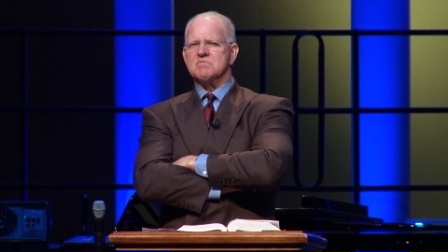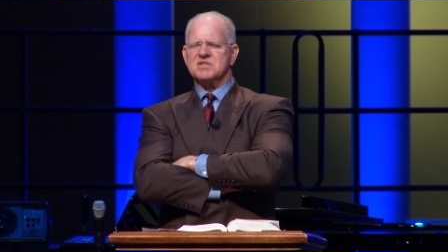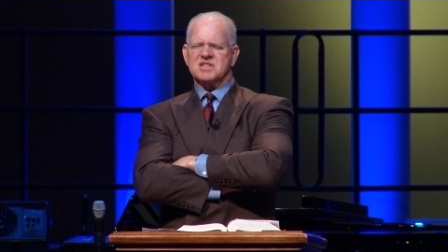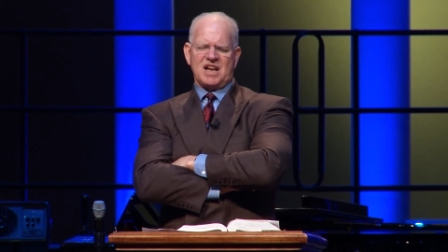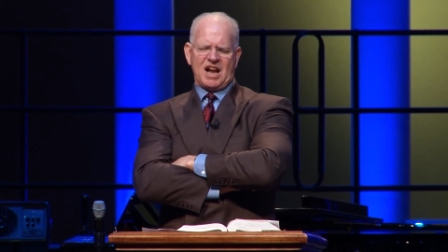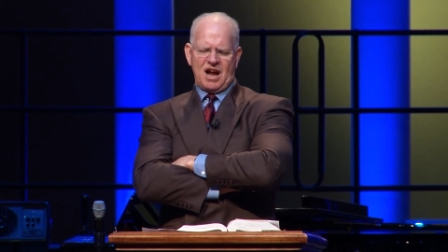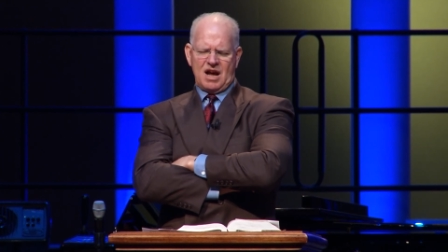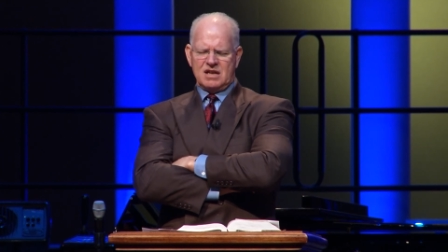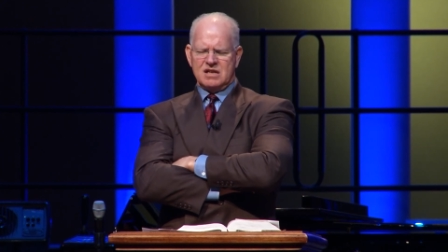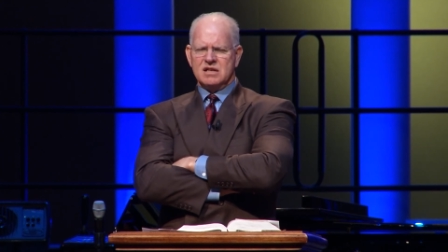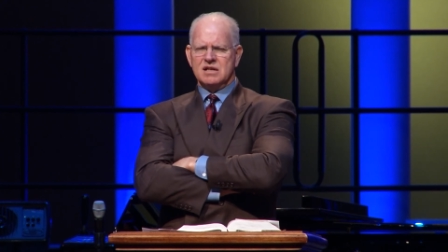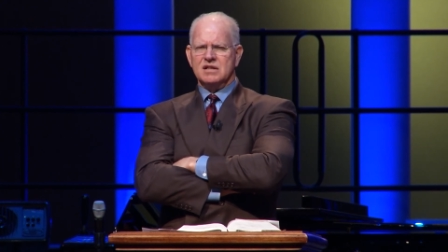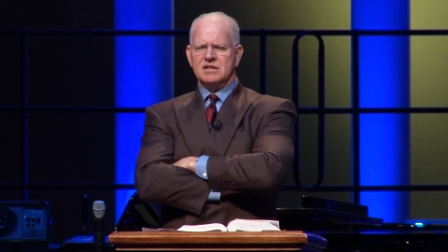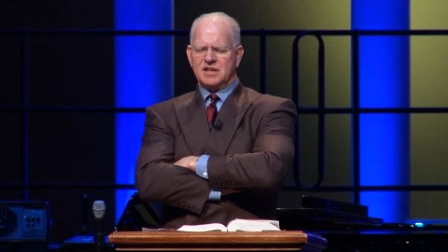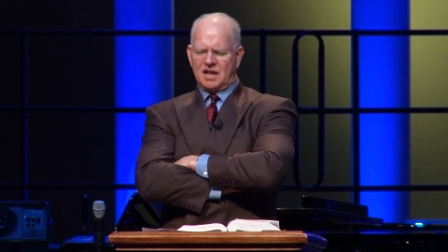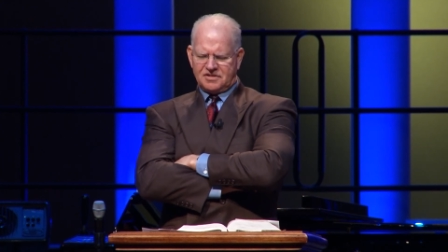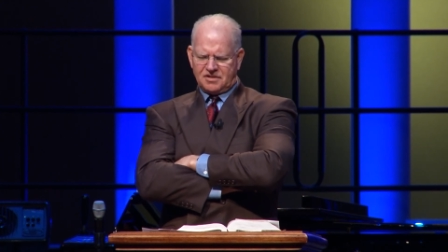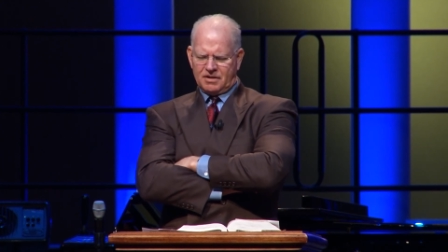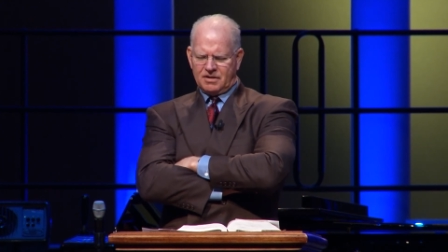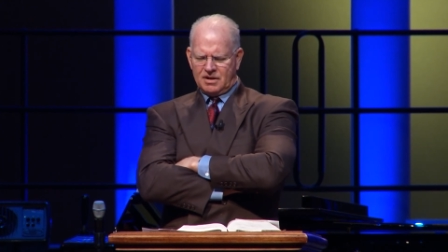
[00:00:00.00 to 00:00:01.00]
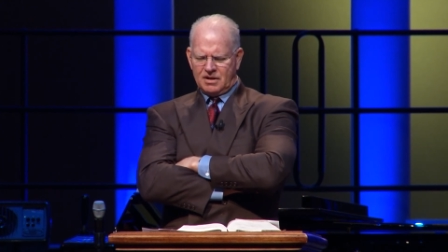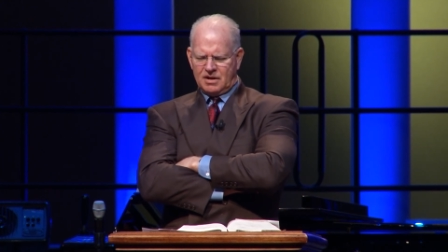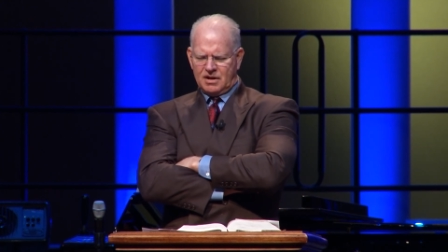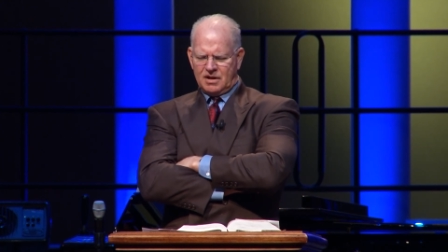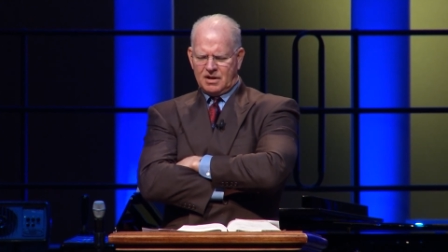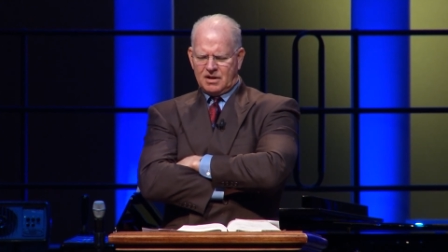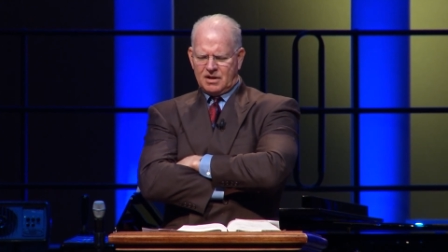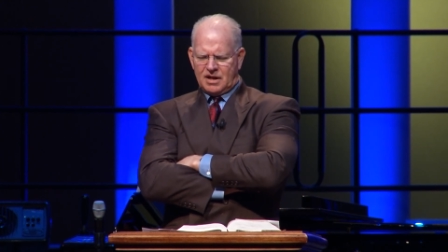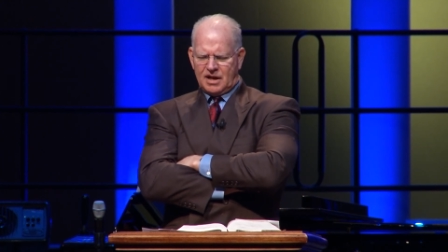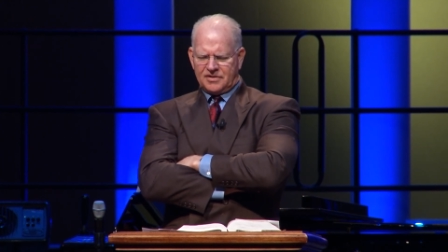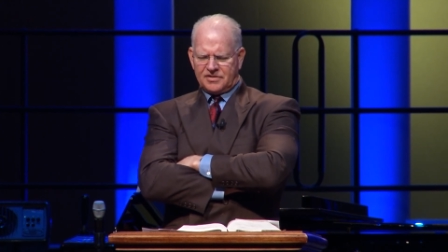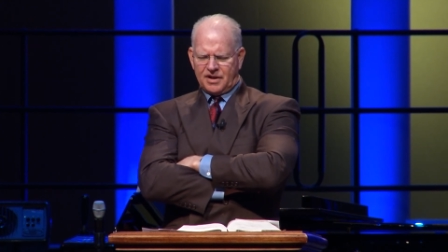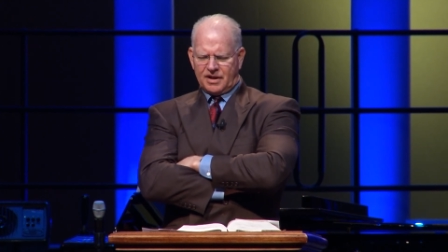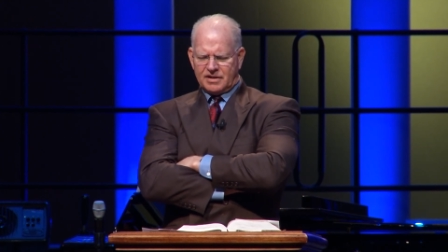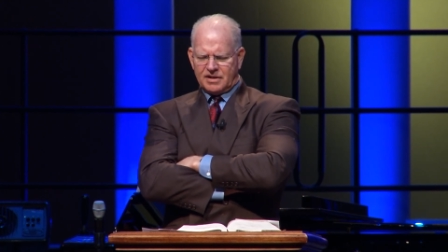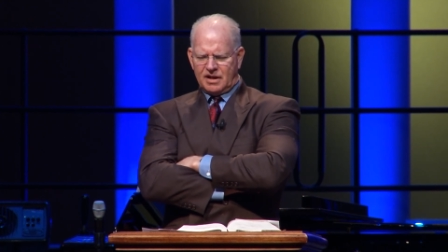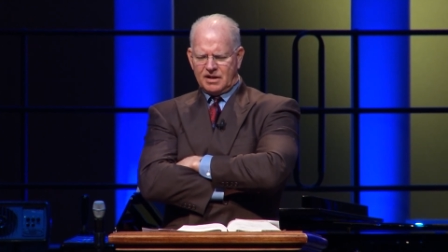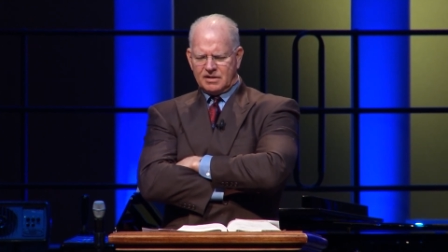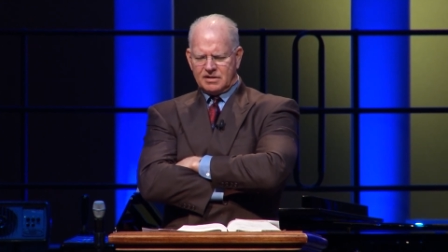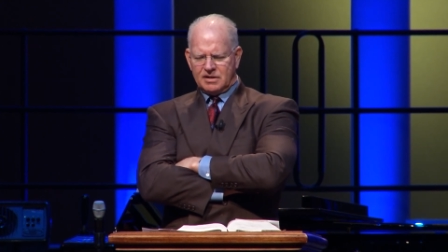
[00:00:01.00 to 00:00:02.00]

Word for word: Sit down. Yes, sir. I sat down.